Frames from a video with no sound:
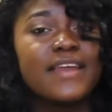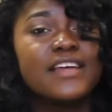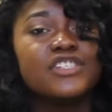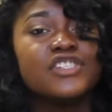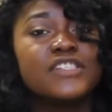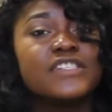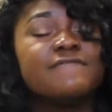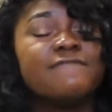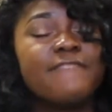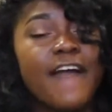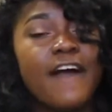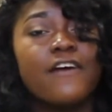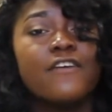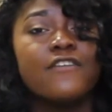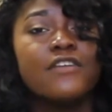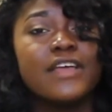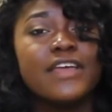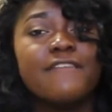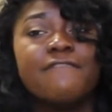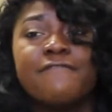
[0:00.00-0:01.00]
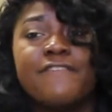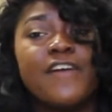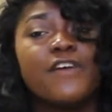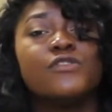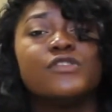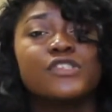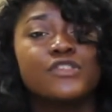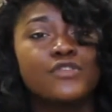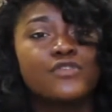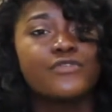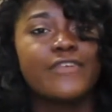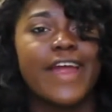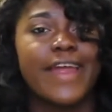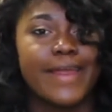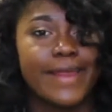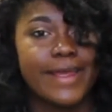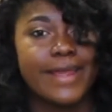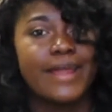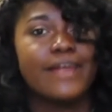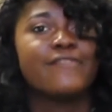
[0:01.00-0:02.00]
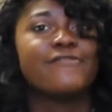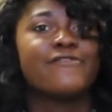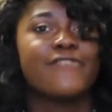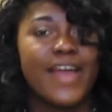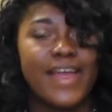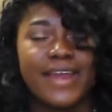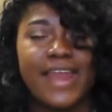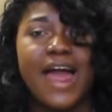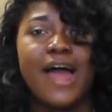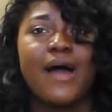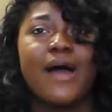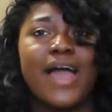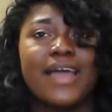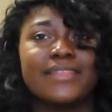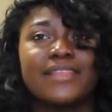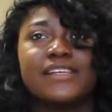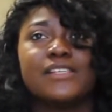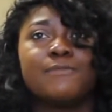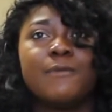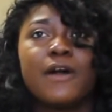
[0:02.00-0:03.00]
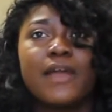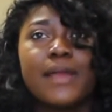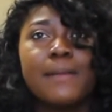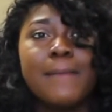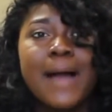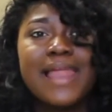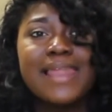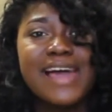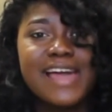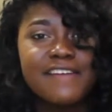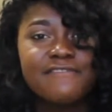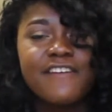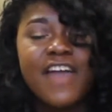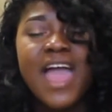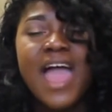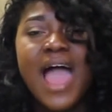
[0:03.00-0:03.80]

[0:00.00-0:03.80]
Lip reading: It feels great right now at this point in my life.